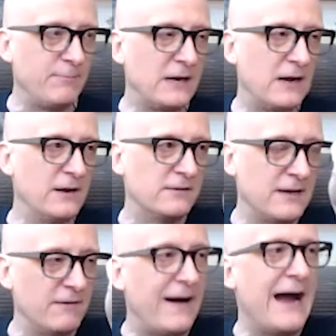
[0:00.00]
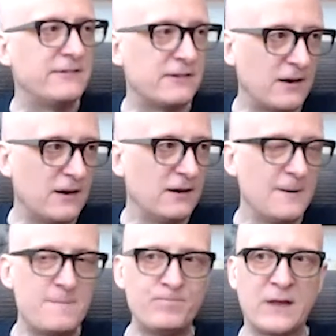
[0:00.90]
Because the advisor
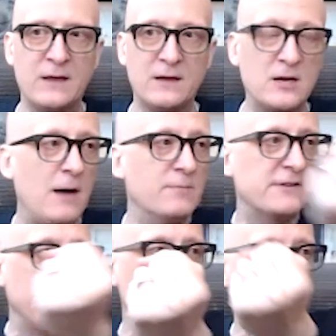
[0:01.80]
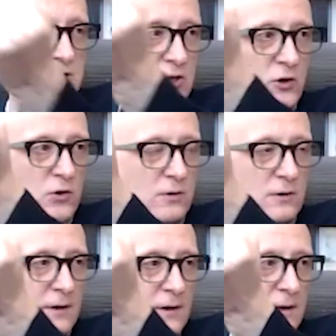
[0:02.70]
comes
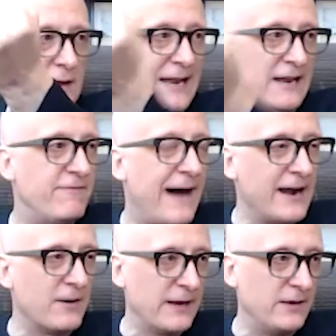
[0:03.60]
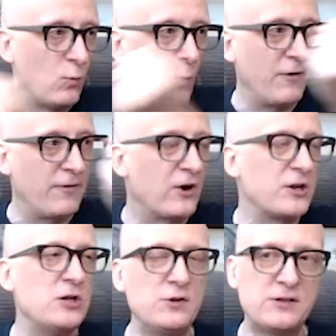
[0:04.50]
into an environment where they're
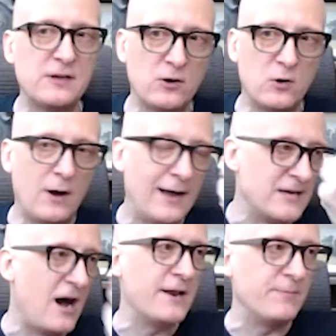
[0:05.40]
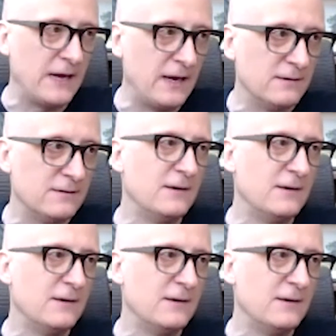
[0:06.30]
used to autonomy,